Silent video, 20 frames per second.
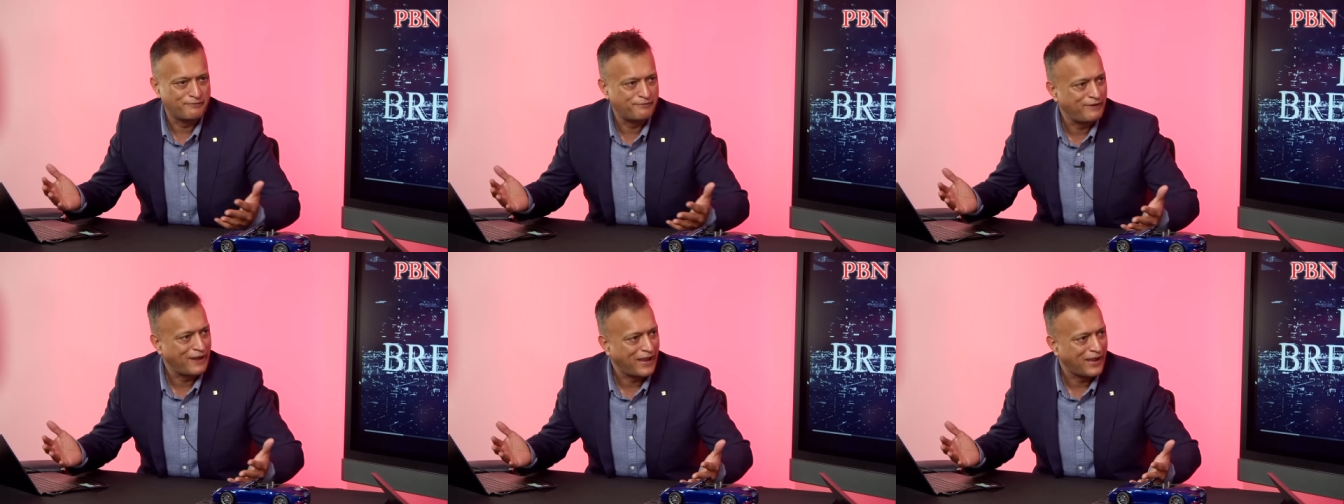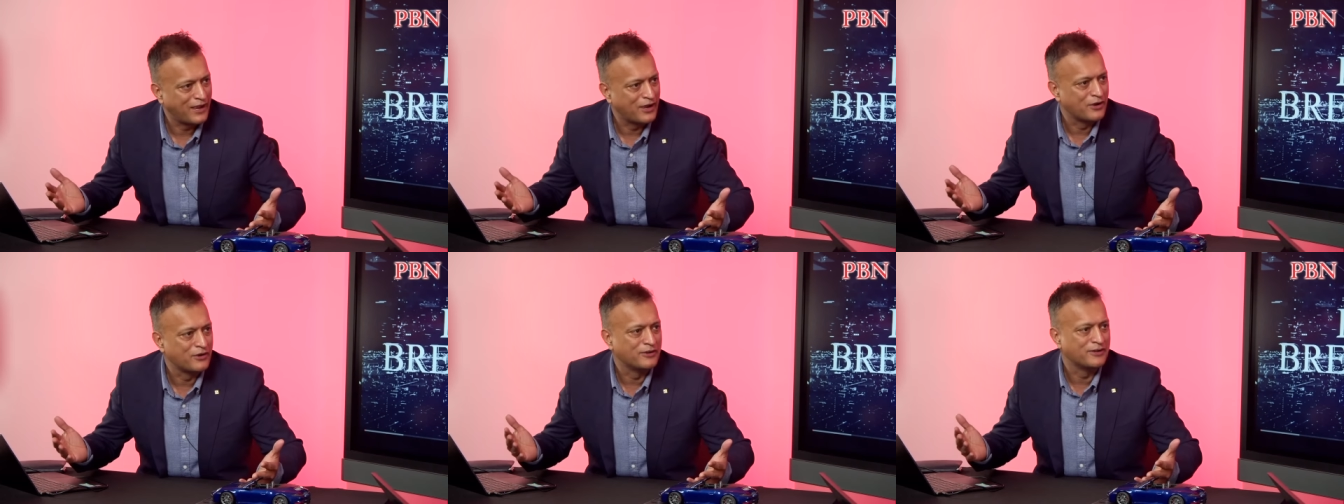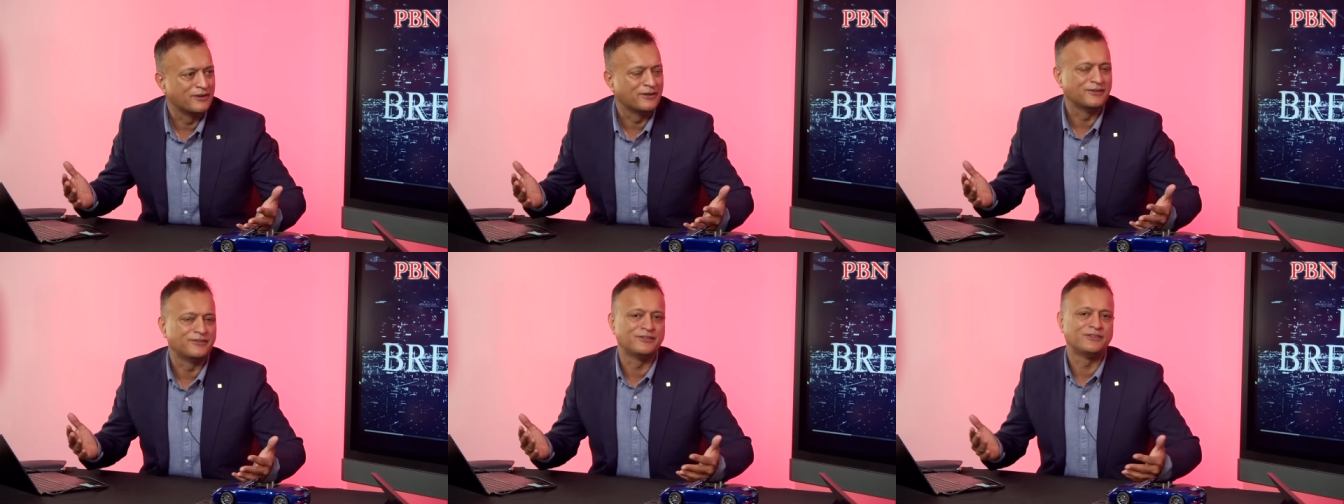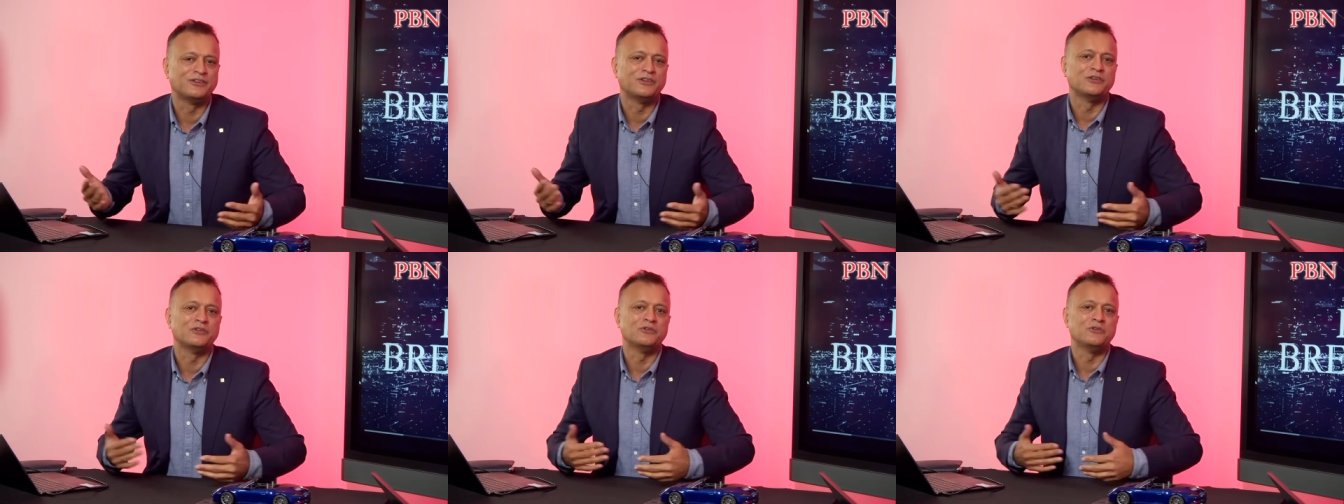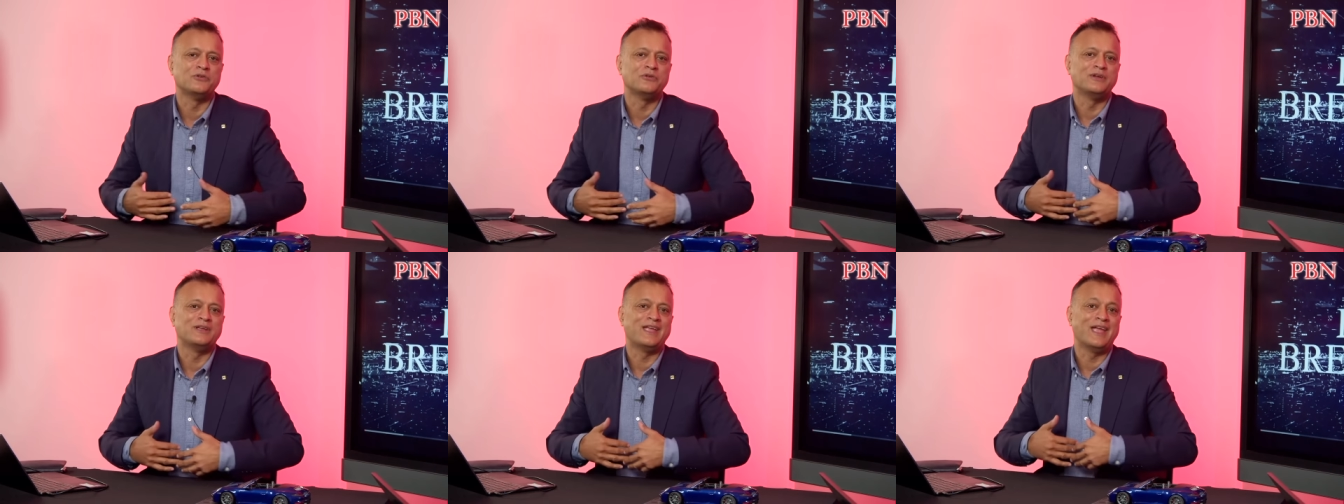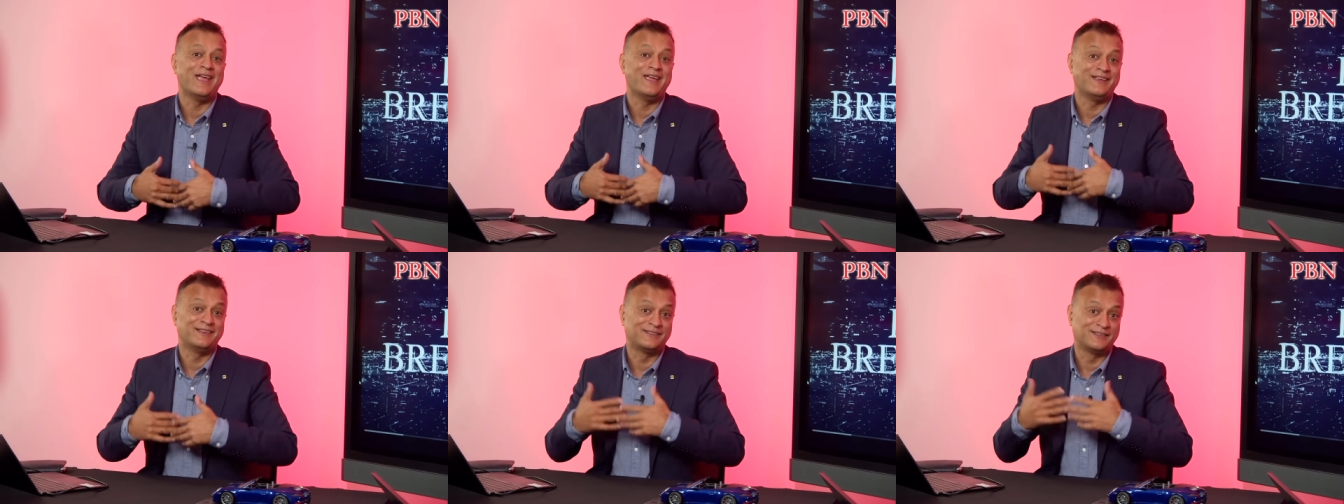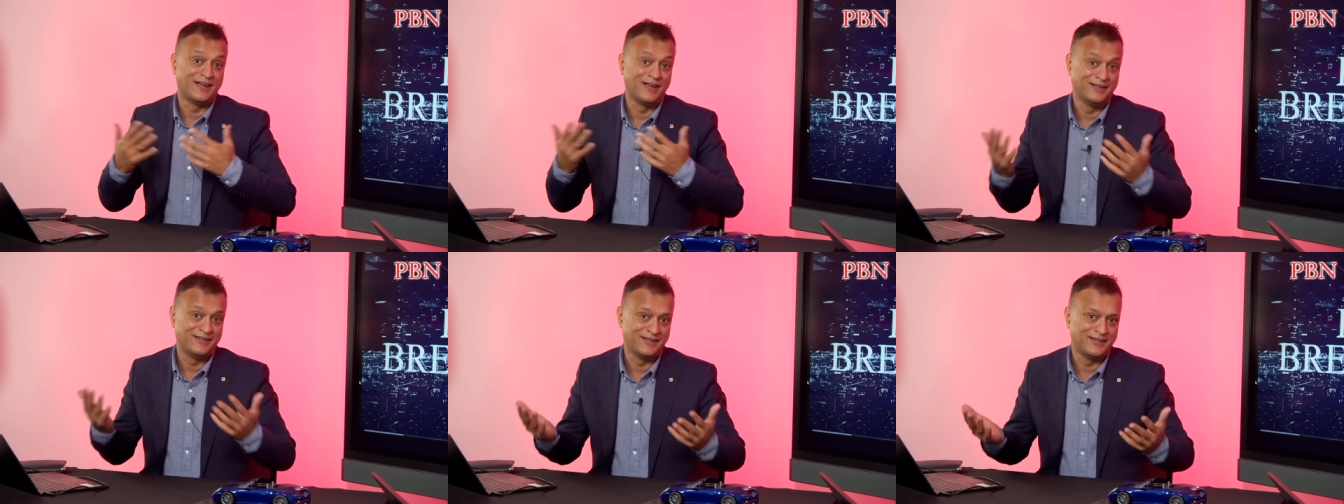flat owners to get
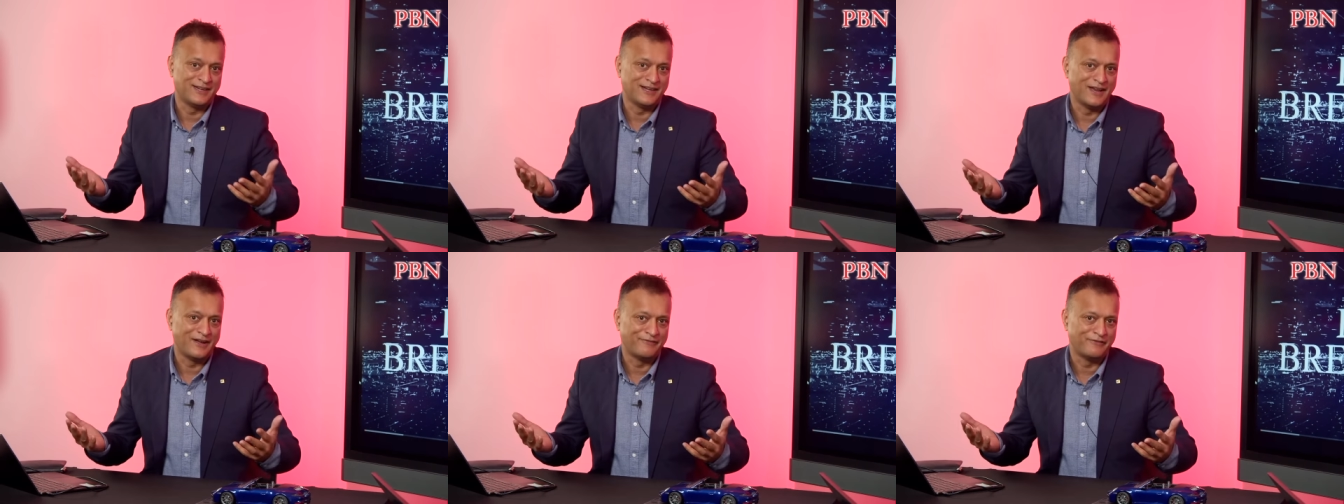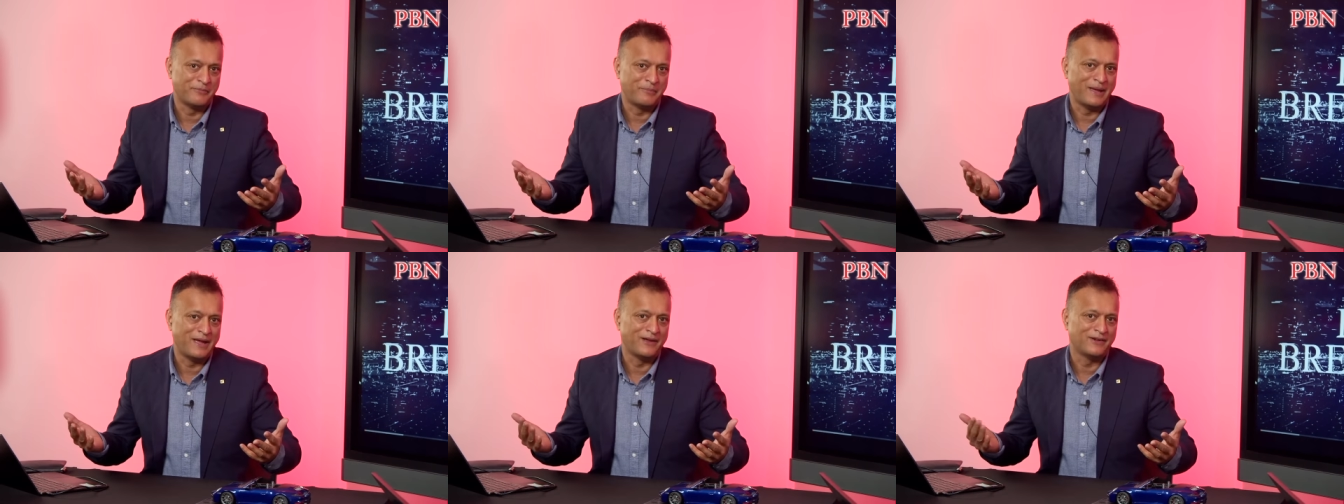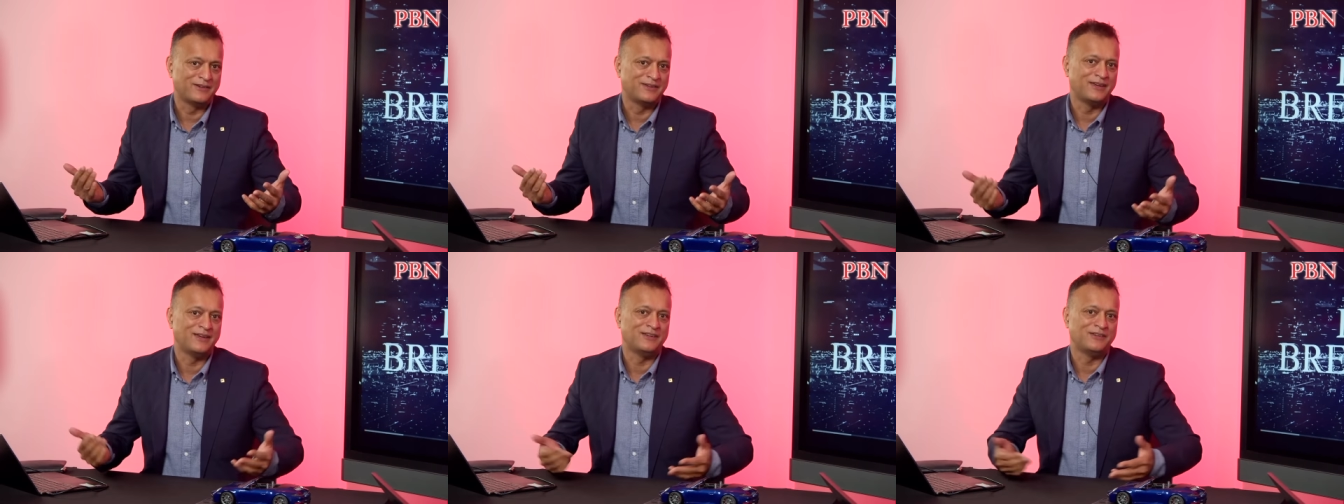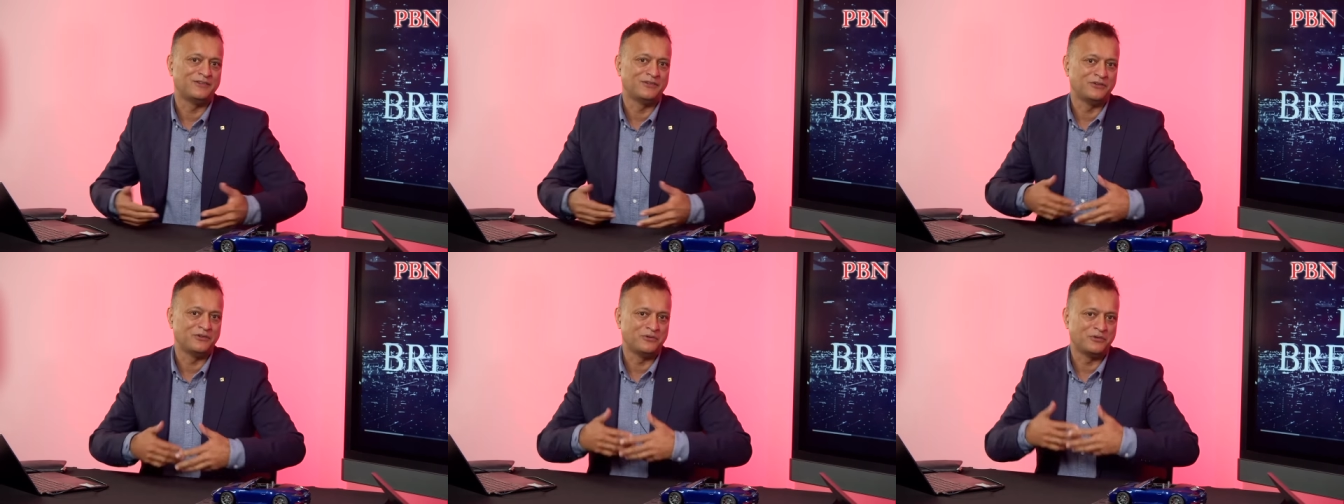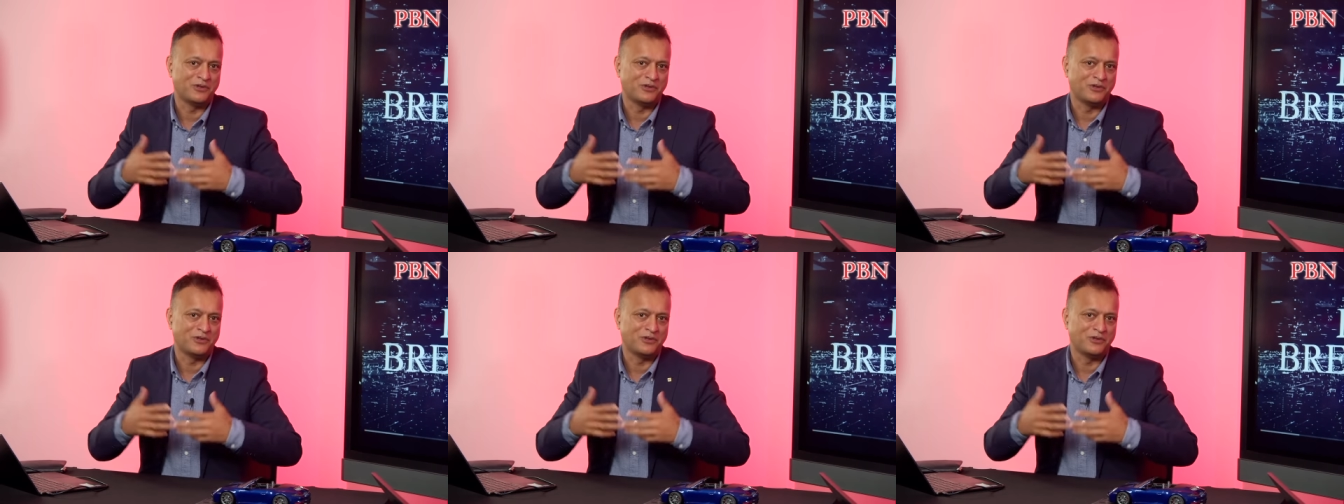excited enough about it to